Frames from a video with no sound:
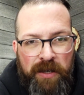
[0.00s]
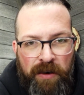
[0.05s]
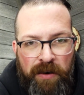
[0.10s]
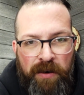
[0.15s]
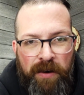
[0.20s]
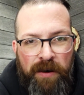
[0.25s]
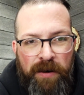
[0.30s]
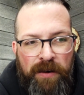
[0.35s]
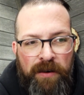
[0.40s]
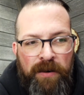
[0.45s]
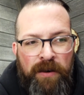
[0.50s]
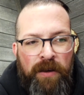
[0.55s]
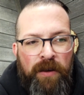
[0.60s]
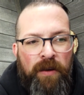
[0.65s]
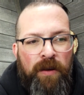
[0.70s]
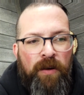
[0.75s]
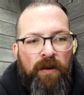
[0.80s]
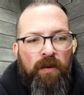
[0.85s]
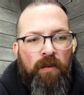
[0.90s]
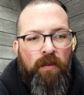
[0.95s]
car
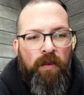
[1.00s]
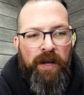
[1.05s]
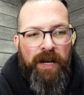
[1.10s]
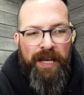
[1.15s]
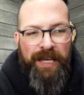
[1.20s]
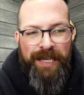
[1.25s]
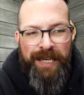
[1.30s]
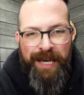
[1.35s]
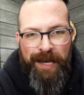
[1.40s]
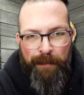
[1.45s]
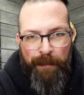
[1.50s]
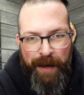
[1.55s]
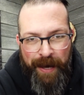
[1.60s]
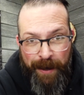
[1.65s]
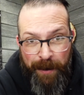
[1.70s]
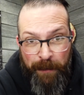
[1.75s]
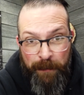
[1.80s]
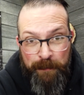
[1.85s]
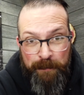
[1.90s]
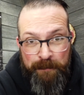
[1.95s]
when it came
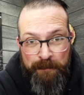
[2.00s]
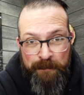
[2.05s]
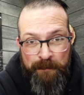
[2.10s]
out.